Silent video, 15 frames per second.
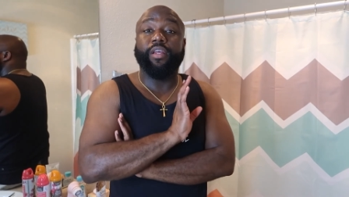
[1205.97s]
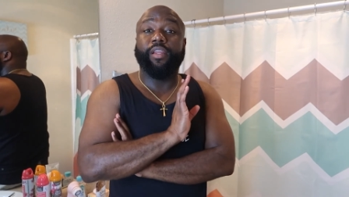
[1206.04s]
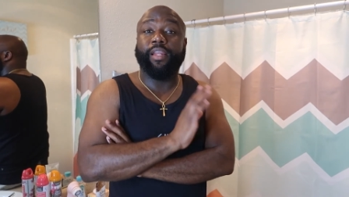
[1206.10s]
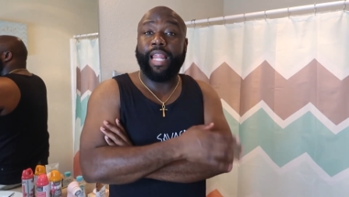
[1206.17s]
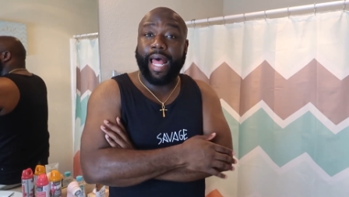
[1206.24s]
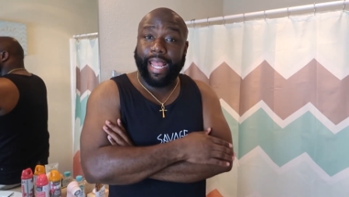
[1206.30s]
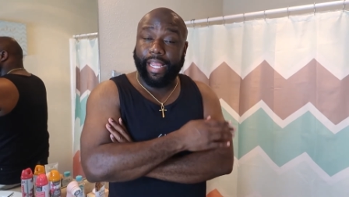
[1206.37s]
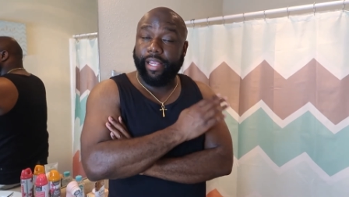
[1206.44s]

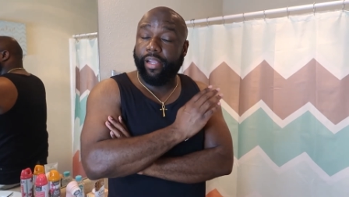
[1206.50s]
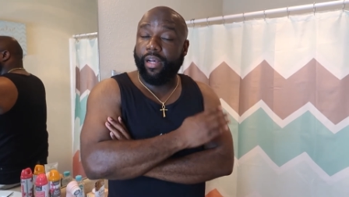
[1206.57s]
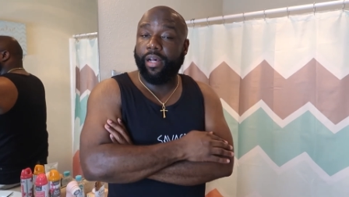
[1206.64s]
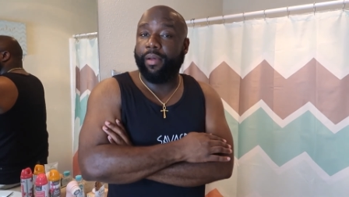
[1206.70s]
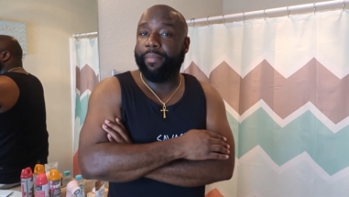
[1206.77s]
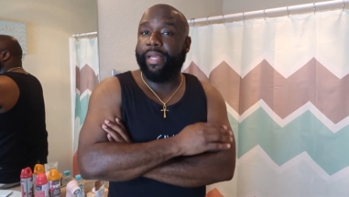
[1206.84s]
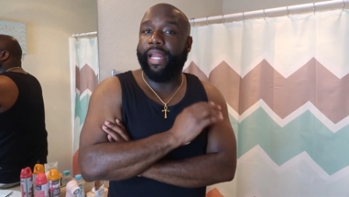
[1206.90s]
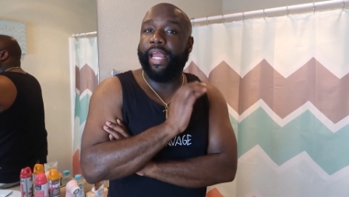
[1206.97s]
Like,
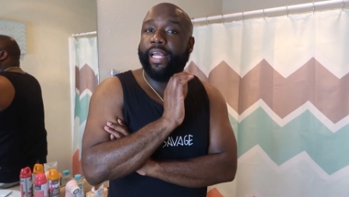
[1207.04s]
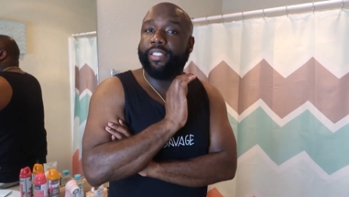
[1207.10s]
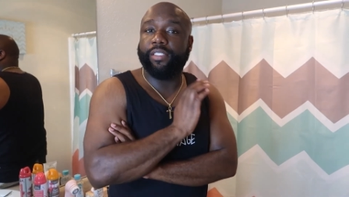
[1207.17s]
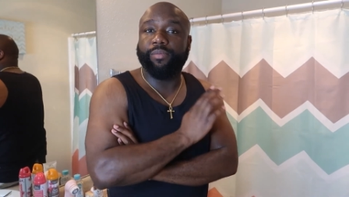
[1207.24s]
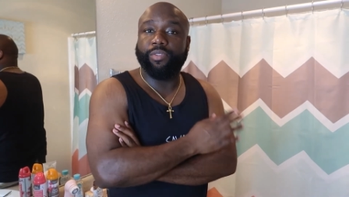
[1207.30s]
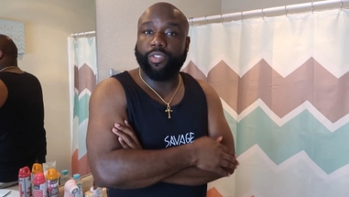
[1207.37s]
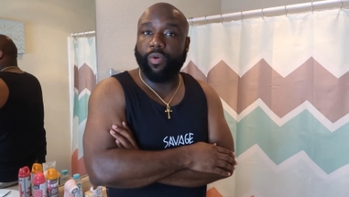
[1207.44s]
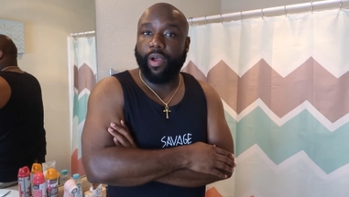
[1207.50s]
comment, and
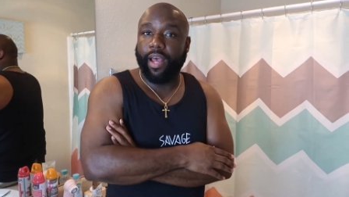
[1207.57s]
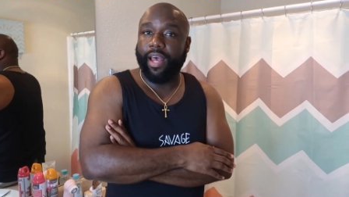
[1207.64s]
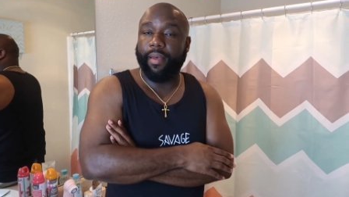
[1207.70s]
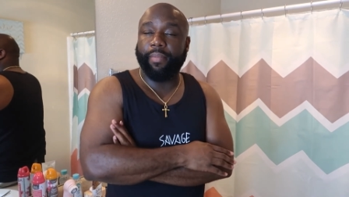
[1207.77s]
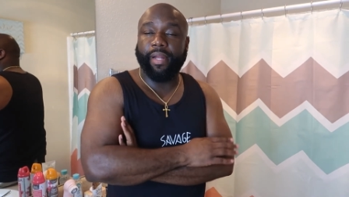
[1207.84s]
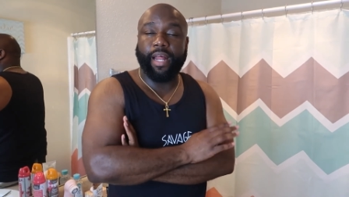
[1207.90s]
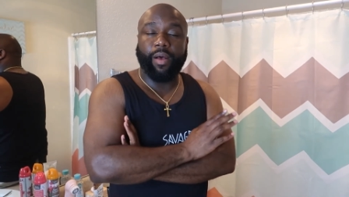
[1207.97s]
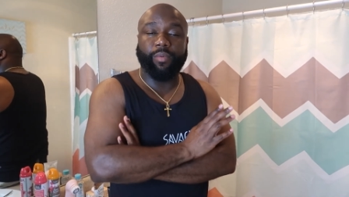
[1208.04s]

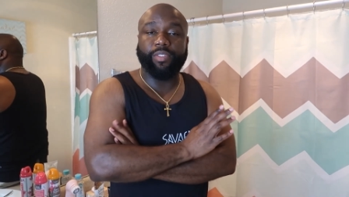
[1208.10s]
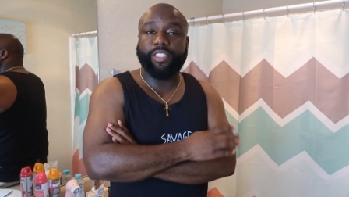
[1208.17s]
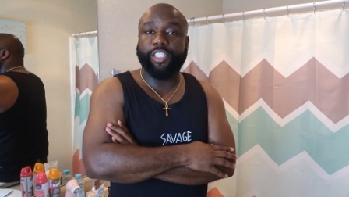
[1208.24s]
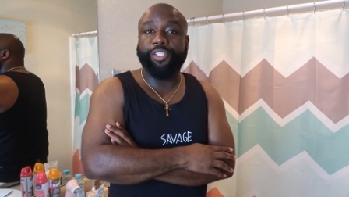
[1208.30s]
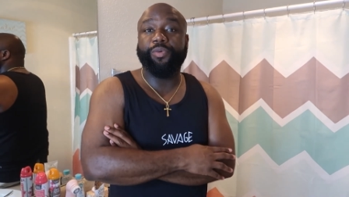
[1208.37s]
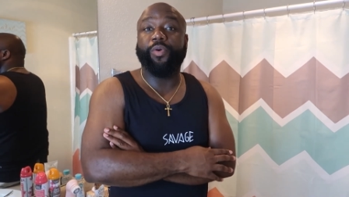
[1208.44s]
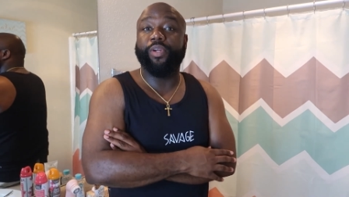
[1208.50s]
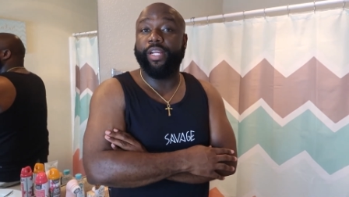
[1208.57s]
subscribe, and I will
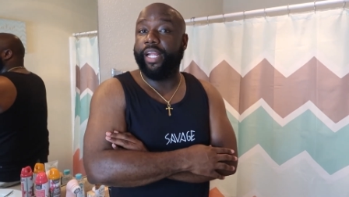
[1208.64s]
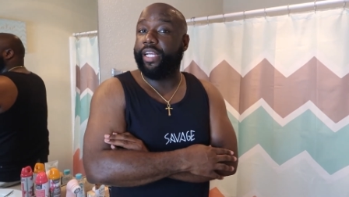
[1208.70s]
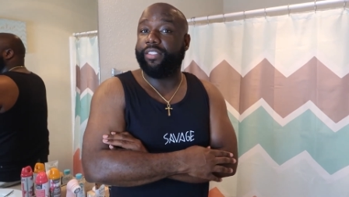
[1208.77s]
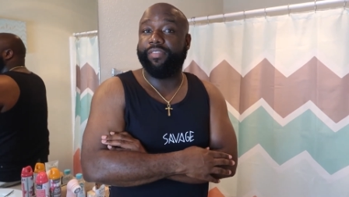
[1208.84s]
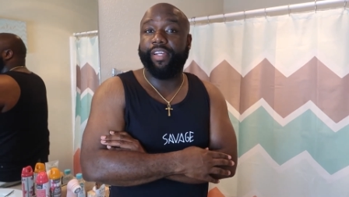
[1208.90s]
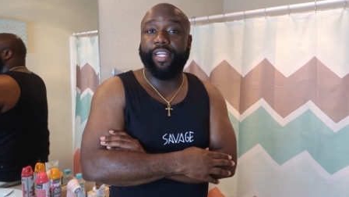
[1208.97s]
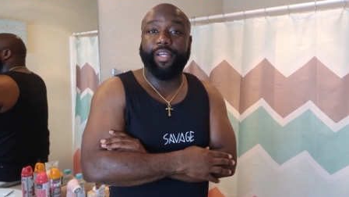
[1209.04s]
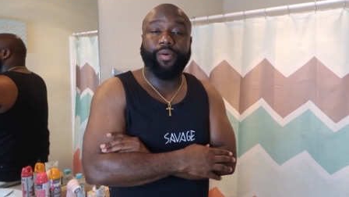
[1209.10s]
see you on the next
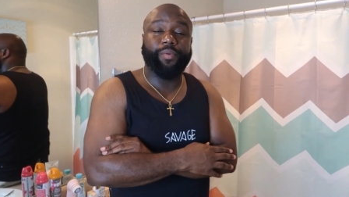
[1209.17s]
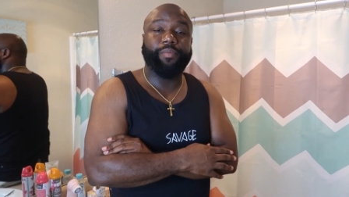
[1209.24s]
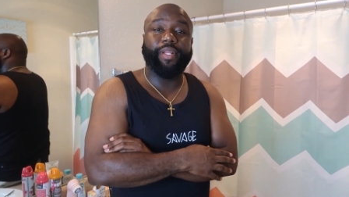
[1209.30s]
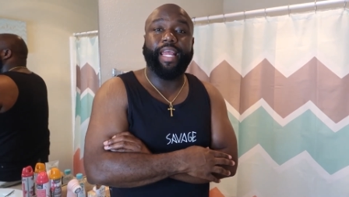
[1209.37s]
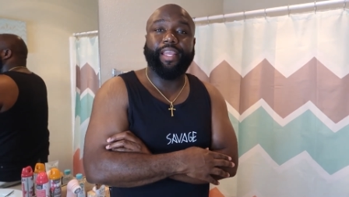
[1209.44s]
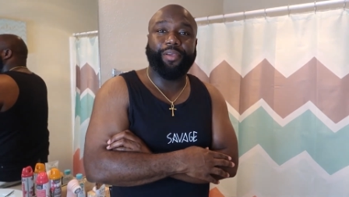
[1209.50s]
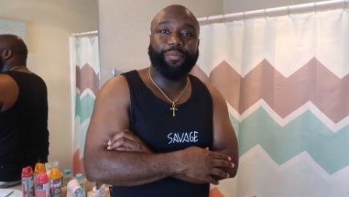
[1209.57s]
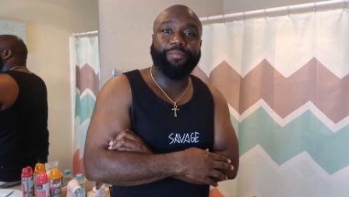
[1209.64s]
video.
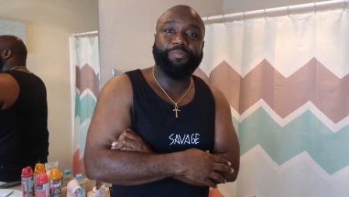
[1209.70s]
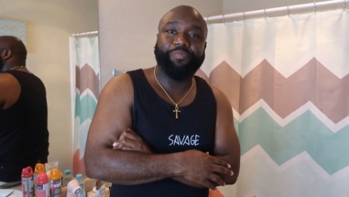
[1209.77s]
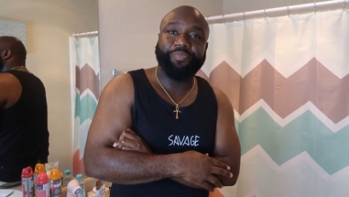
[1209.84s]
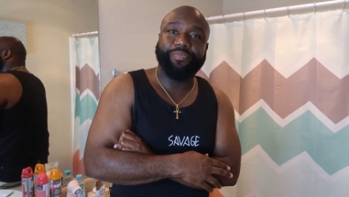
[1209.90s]
Thank you.